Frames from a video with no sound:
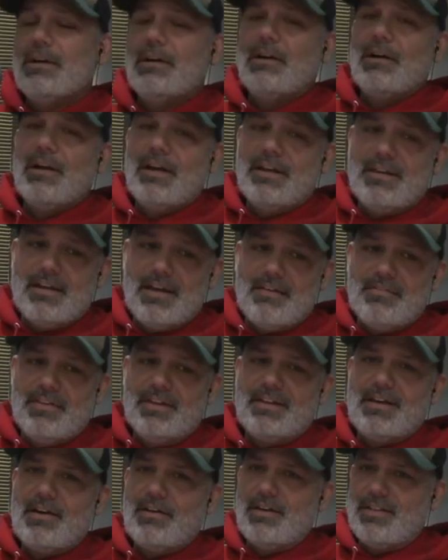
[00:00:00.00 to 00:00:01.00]
All right,
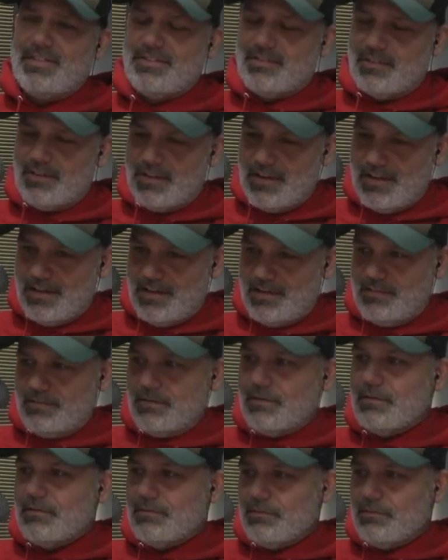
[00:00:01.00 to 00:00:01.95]
Kevin, a count of three.